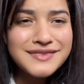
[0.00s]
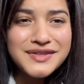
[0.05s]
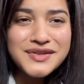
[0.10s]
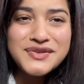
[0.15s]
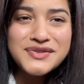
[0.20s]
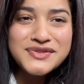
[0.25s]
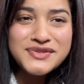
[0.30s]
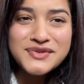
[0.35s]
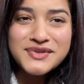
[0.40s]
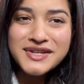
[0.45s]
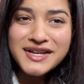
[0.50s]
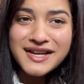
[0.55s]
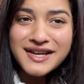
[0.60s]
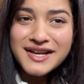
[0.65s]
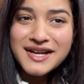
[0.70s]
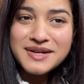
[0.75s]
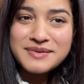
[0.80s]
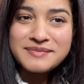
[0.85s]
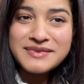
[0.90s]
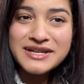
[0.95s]
So yeah,
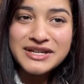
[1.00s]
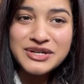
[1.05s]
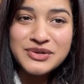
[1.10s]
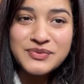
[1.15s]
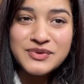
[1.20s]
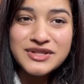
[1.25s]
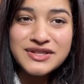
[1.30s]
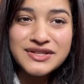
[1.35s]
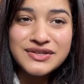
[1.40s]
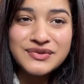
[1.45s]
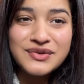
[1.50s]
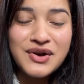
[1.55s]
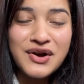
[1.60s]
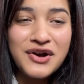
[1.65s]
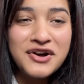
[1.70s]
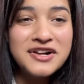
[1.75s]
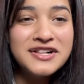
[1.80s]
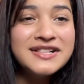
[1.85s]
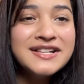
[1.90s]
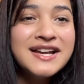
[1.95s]
I'm here with you
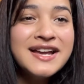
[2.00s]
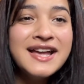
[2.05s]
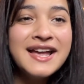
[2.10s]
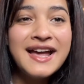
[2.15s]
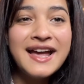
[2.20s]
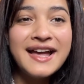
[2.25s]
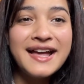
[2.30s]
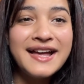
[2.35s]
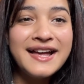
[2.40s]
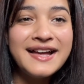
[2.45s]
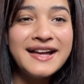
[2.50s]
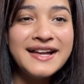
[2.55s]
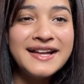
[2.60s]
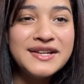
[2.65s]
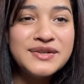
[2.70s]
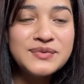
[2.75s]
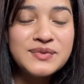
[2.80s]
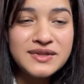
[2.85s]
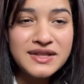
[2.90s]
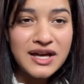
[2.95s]
all,
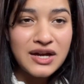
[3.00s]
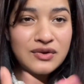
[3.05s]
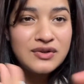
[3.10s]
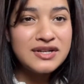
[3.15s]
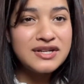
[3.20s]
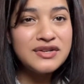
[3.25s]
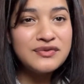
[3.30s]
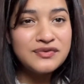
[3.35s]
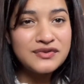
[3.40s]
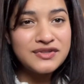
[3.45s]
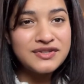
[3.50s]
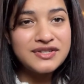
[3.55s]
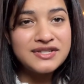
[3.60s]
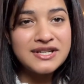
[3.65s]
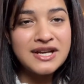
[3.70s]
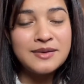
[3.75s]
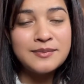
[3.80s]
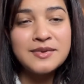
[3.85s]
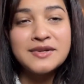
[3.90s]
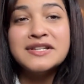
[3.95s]
and without any further
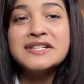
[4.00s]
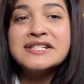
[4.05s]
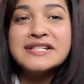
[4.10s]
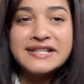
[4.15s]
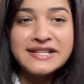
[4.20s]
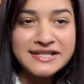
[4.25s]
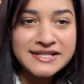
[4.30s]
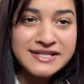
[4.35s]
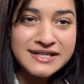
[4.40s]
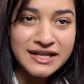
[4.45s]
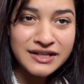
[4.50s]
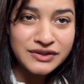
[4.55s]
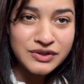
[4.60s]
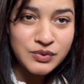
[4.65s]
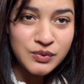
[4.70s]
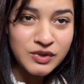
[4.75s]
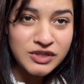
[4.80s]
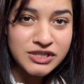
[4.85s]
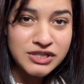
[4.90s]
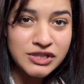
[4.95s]
time pass, let's start the
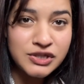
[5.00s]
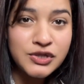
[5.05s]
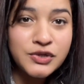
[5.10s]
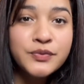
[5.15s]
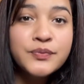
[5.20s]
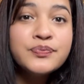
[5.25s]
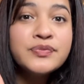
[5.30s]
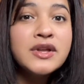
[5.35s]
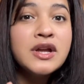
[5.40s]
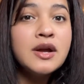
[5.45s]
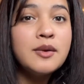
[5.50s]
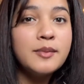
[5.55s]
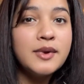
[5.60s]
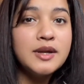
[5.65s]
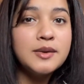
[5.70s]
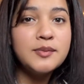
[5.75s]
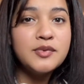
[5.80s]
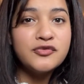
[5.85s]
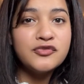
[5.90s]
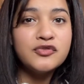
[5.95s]
video.
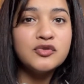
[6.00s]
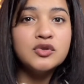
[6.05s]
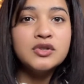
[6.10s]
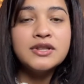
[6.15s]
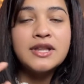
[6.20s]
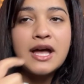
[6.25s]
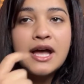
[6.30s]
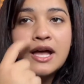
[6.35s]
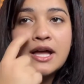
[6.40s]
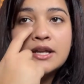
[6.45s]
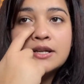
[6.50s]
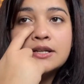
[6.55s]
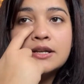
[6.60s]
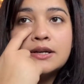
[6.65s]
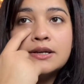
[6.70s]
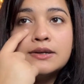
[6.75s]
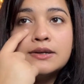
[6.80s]
But before that,